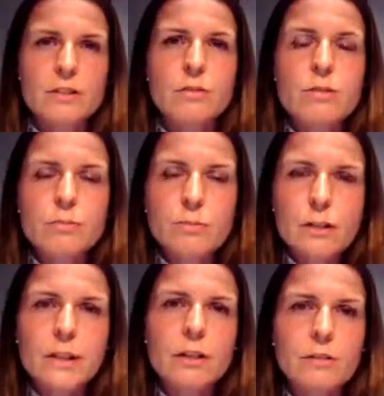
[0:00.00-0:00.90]
So it's
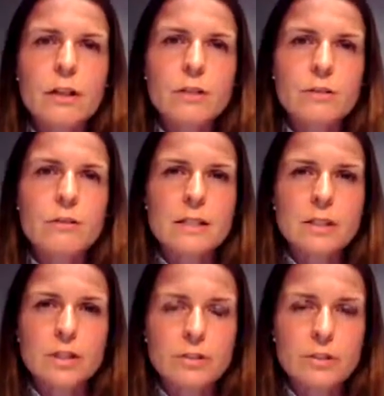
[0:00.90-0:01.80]
really great news in
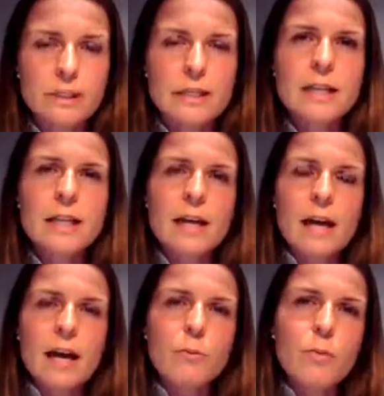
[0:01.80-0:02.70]
children.
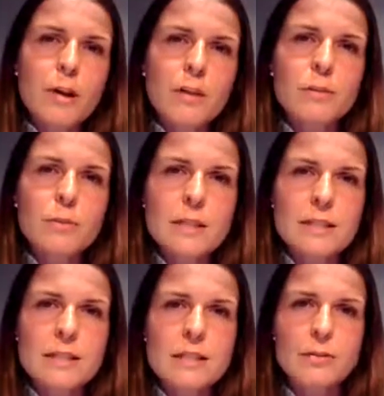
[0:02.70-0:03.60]
And one of the
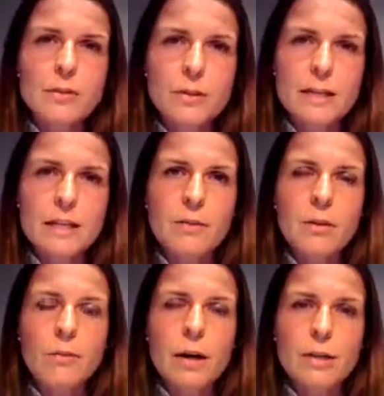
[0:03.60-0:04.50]
reasons, of course, that
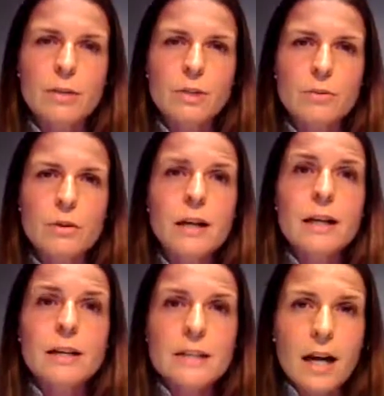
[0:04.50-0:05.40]
we want to
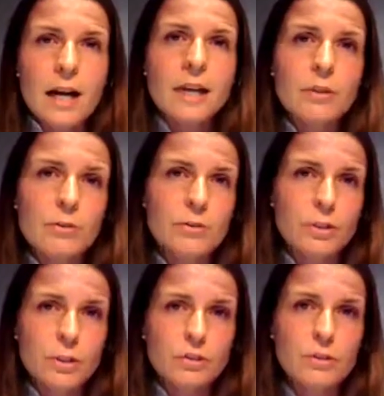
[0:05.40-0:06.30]
diagnose
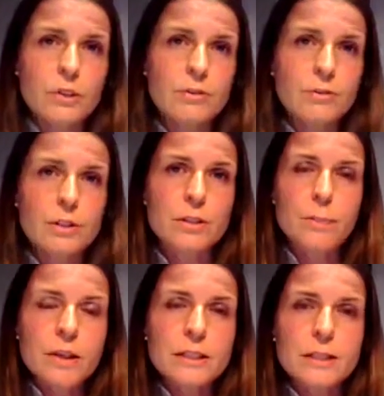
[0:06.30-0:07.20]
children as soon as
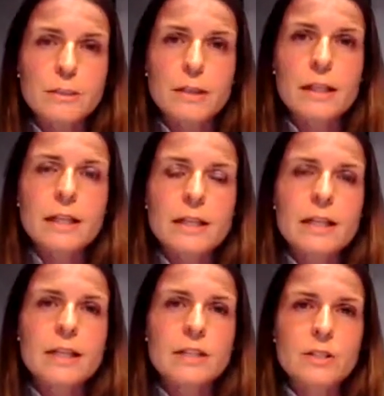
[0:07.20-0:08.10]
possible
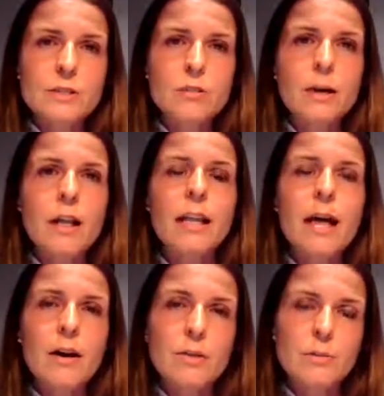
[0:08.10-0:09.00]
is to
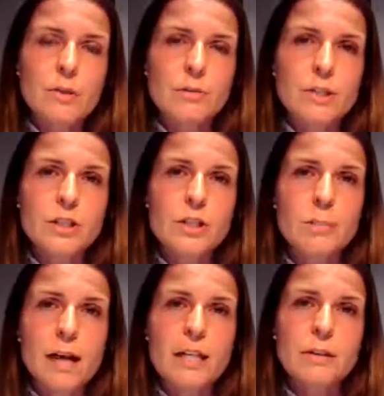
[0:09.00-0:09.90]
allow them to reach their
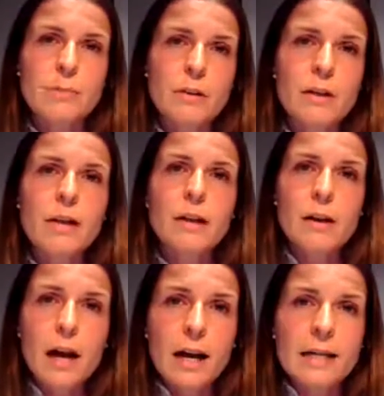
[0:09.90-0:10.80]
maximal
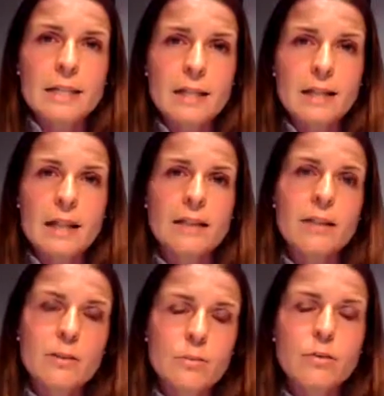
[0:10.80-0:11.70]
height and that they
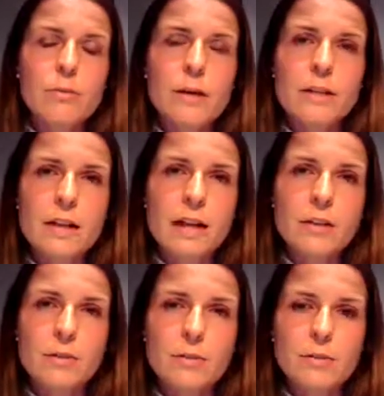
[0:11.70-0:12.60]
don't go
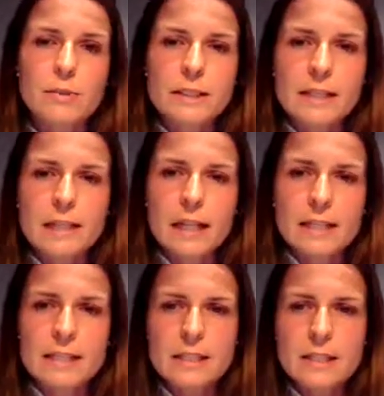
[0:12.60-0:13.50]
undiagnosed with celiac
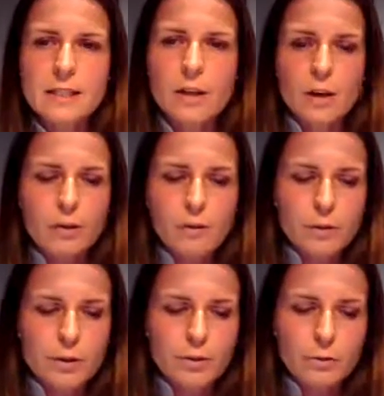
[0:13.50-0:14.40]
disease
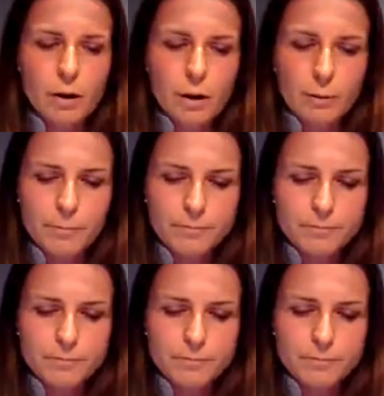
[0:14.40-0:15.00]
for too long.